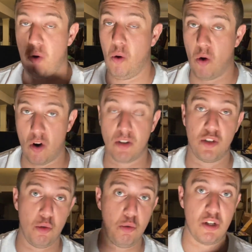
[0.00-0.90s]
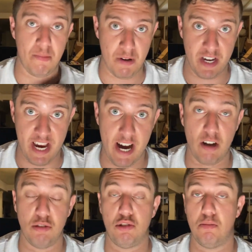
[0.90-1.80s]
or to somebody
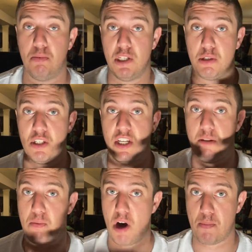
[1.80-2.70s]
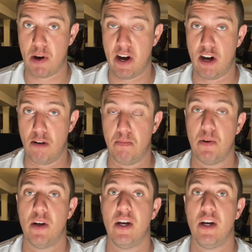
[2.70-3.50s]
else. So please seek the proper help.